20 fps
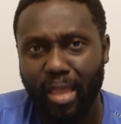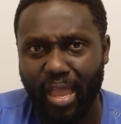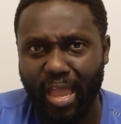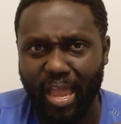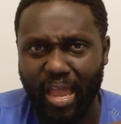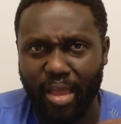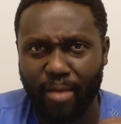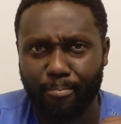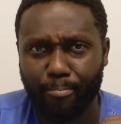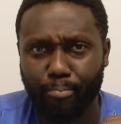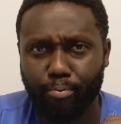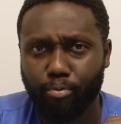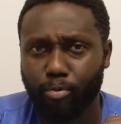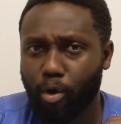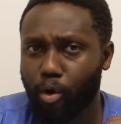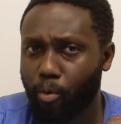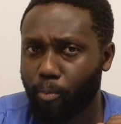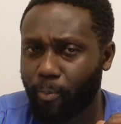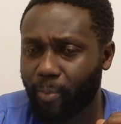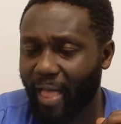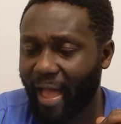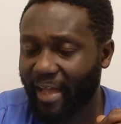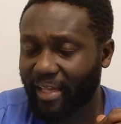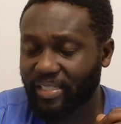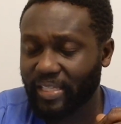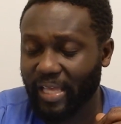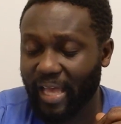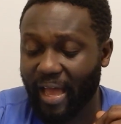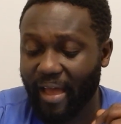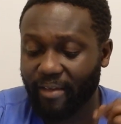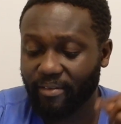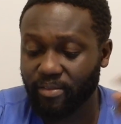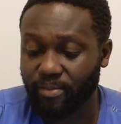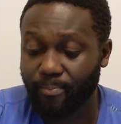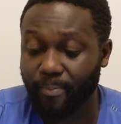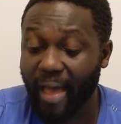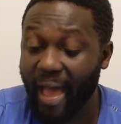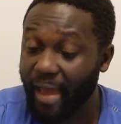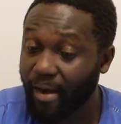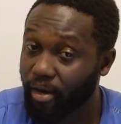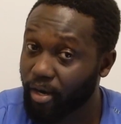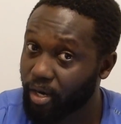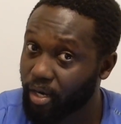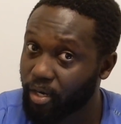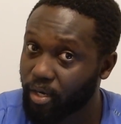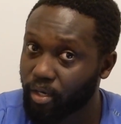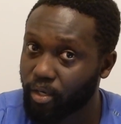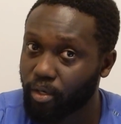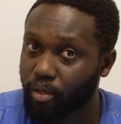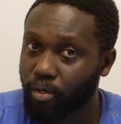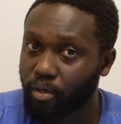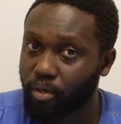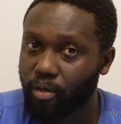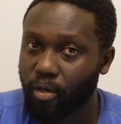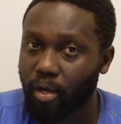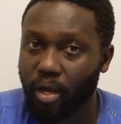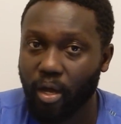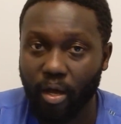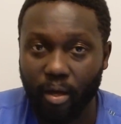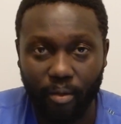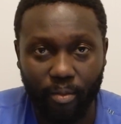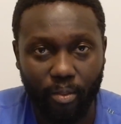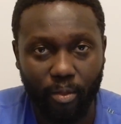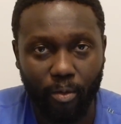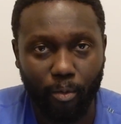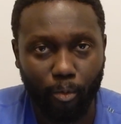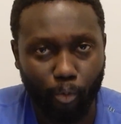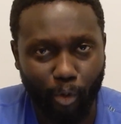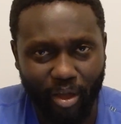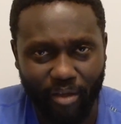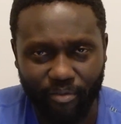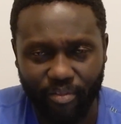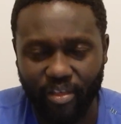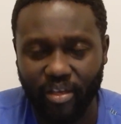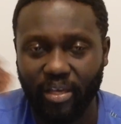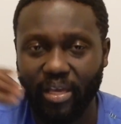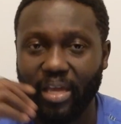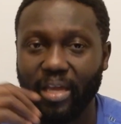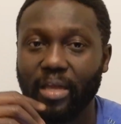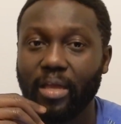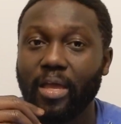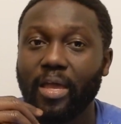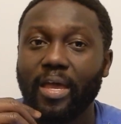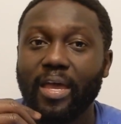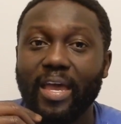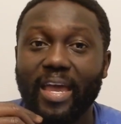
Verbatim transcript: and pro-Black Lives Matter uh, way of thinking,